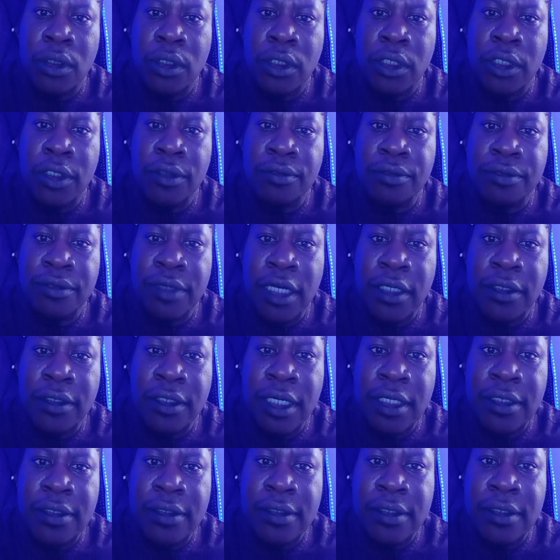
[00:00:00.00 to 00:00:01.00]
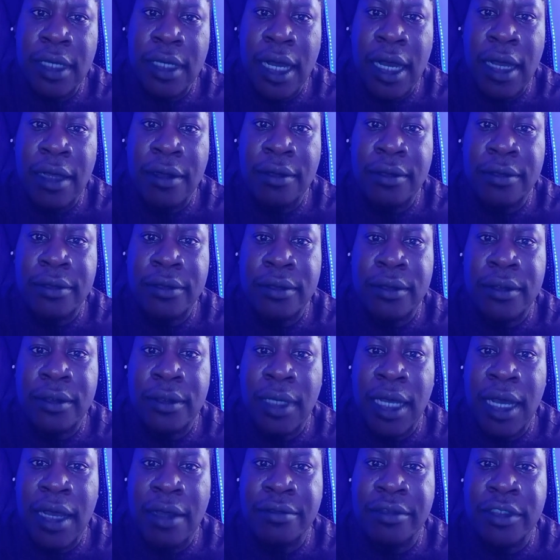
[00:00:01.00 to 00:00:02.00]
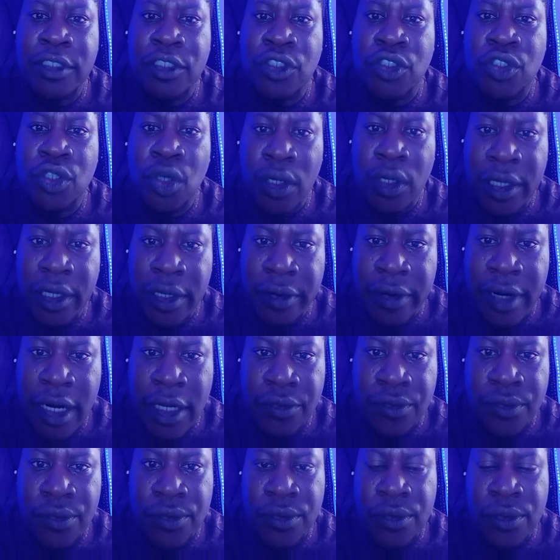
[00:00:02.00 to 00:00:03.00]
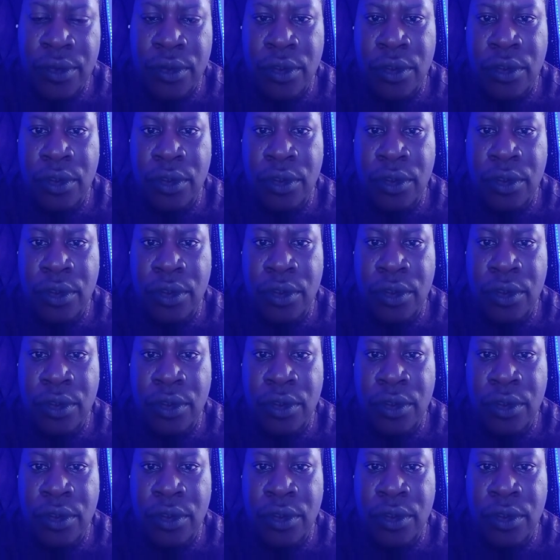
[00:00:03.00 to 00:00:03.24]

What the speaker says: Infant that have intolerance